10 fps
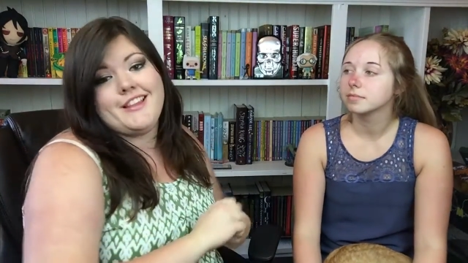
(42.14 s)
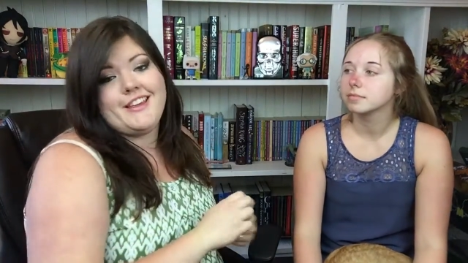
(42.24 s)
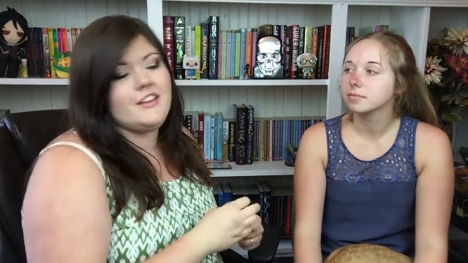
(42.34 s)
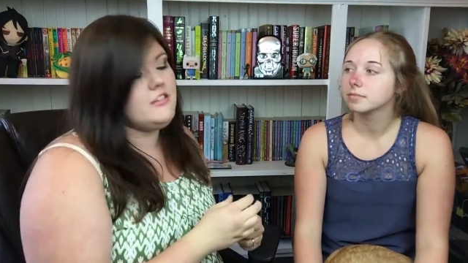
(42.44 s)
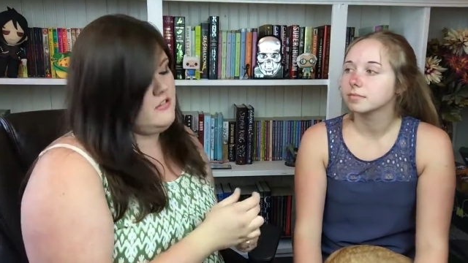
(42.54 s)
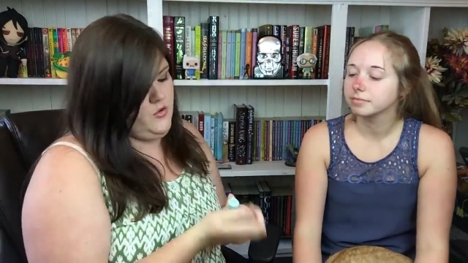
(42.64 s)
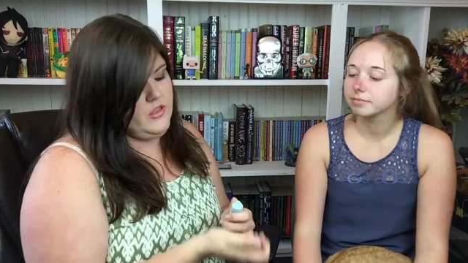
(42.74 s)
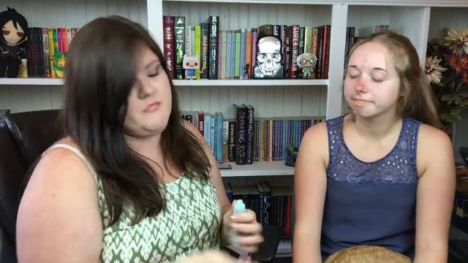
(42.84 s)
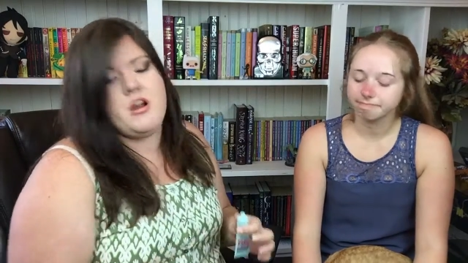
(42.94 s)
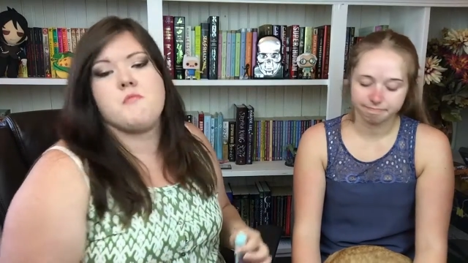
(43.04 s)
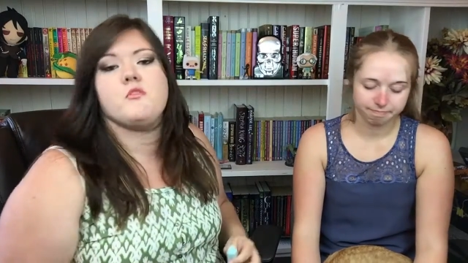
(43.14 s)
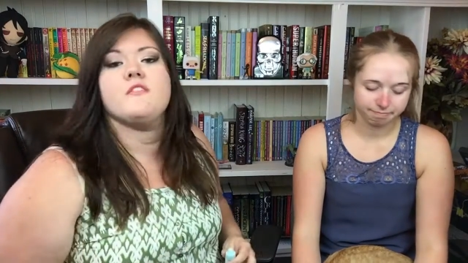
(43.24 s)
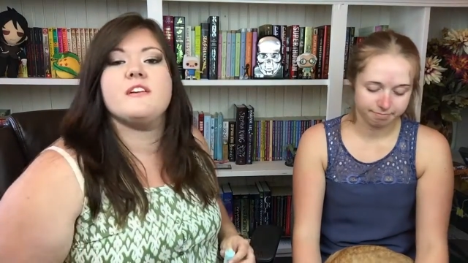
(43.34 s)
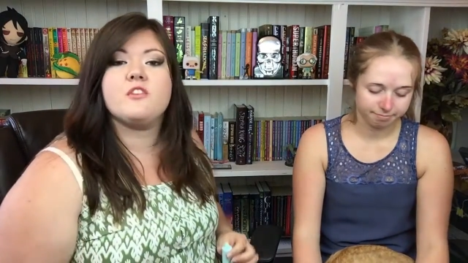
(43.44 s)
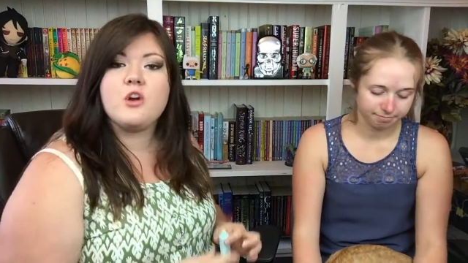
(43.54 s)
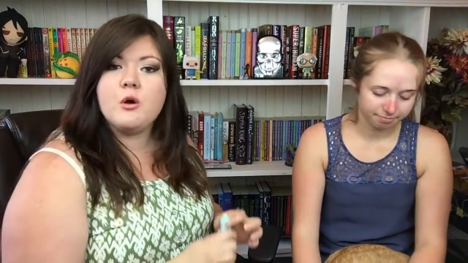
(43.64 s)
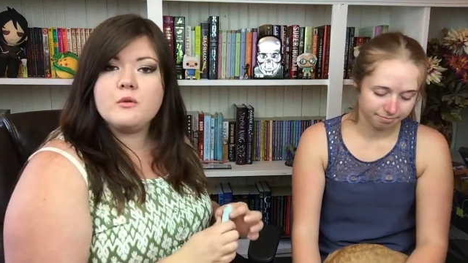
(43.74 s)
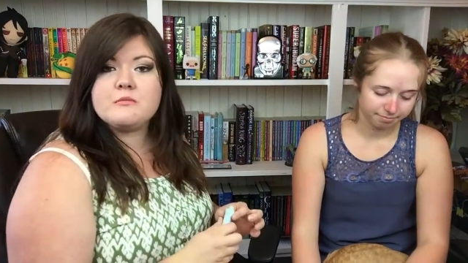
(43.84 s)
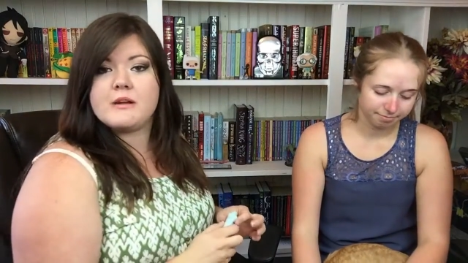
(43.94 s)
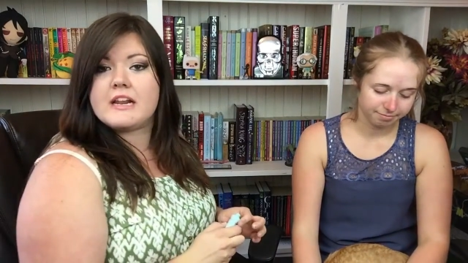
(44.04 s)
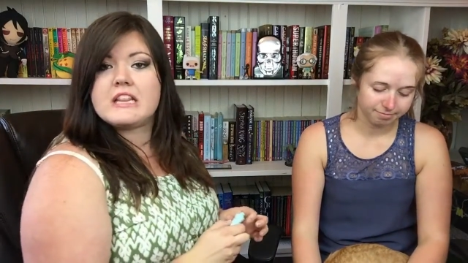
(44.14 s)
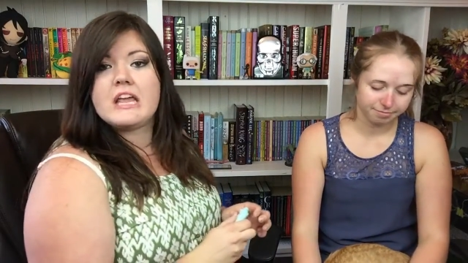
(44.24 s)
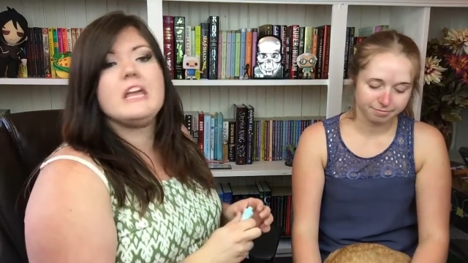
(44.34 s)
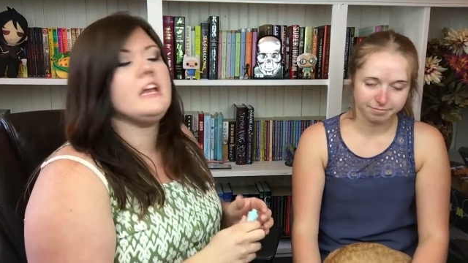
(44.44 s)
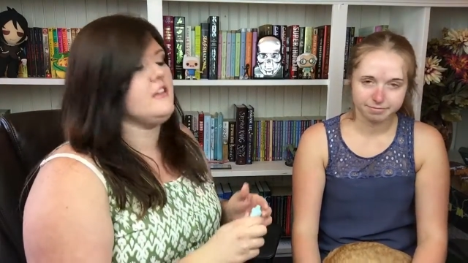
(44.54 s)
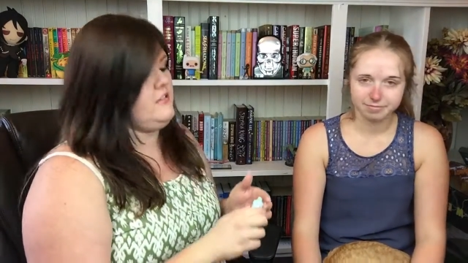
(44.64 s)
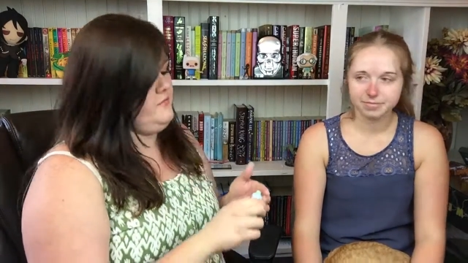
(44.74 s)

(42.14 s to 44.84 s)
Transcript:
Speaker 1: like it. It's the only primer I've ever owned, but I like it.